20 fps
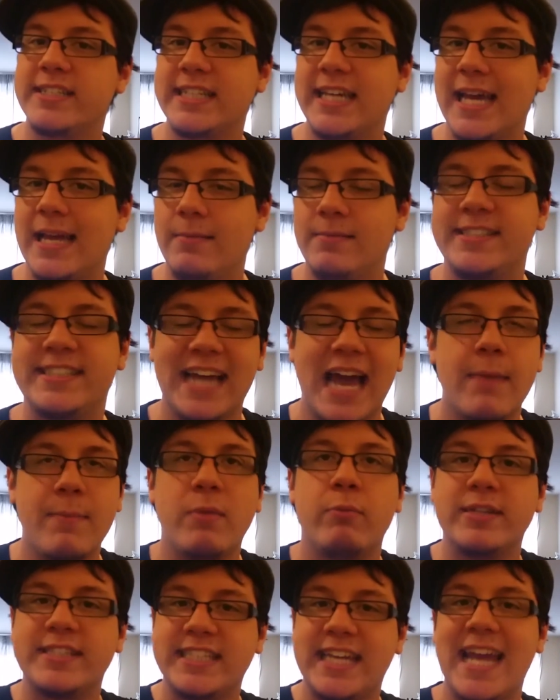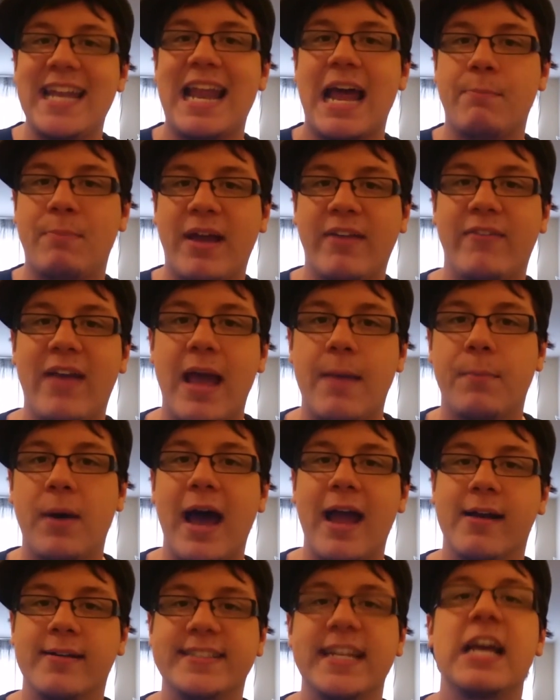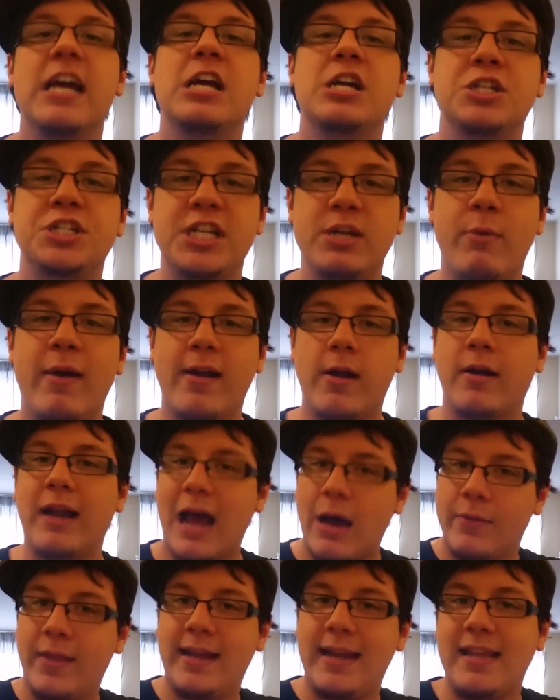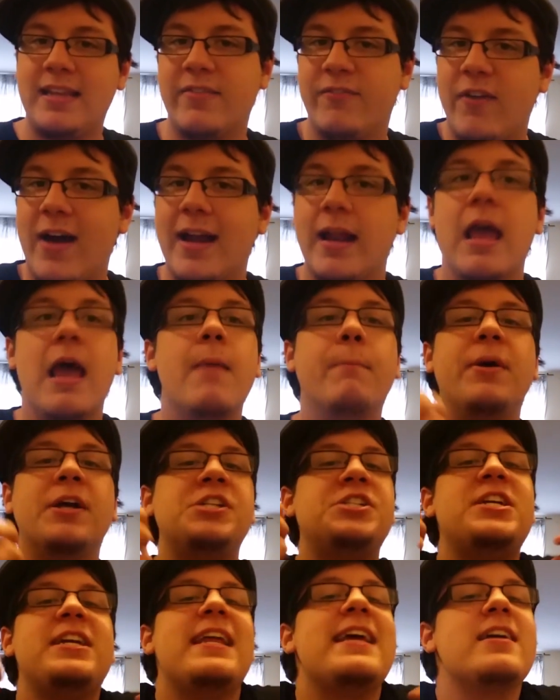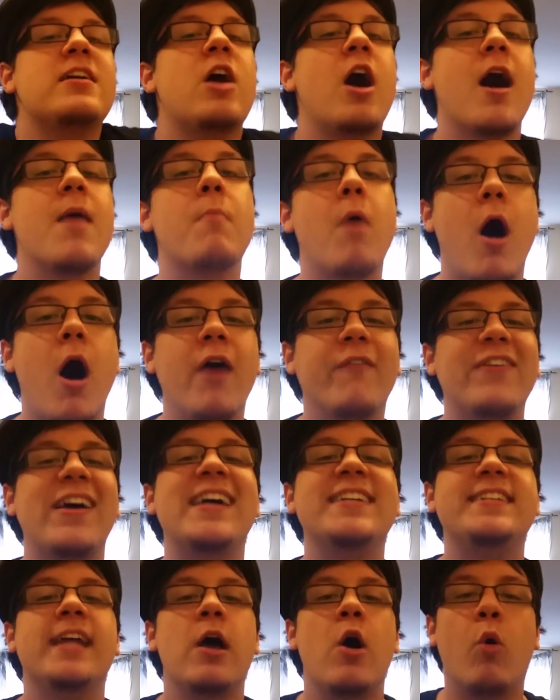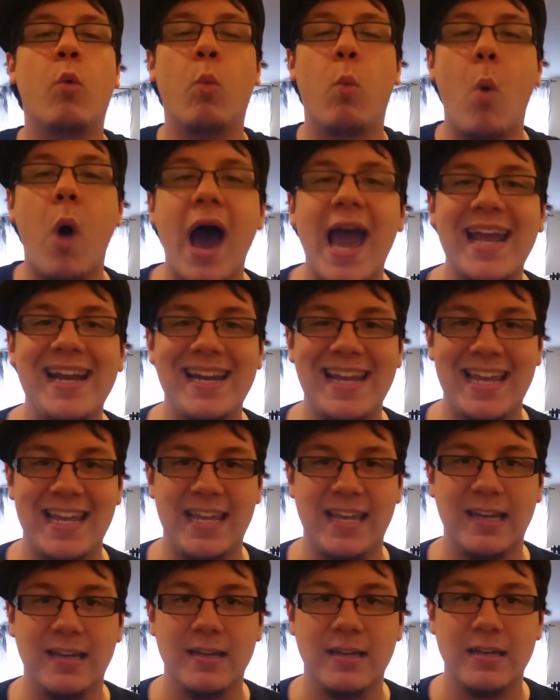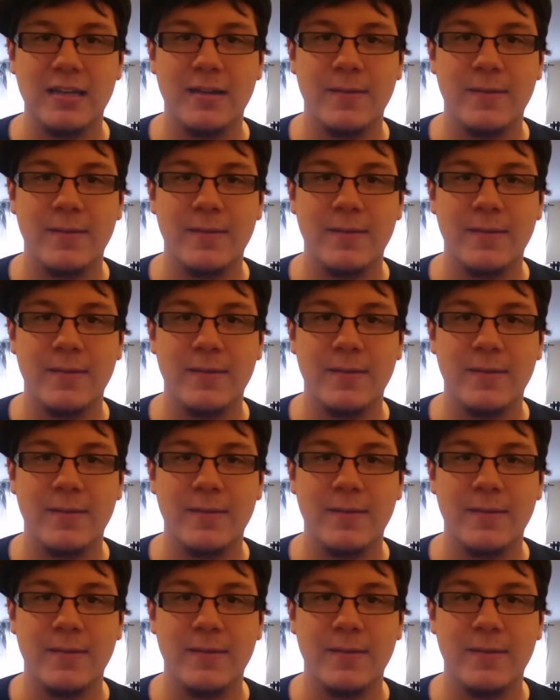was kidnapped by vampires, she went on how they need to find it. But she didn't come off as whiny.